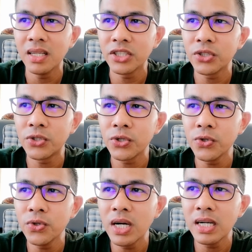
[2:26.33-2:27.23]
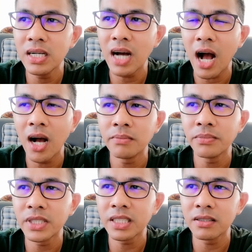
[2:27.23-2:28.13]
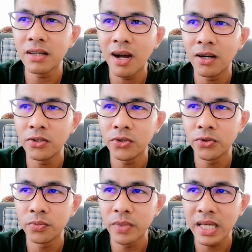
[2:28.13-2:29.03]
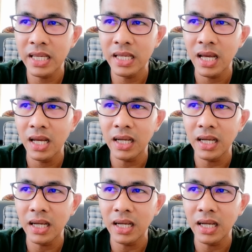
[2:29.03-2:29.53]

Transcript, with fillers: She threw her arms around me,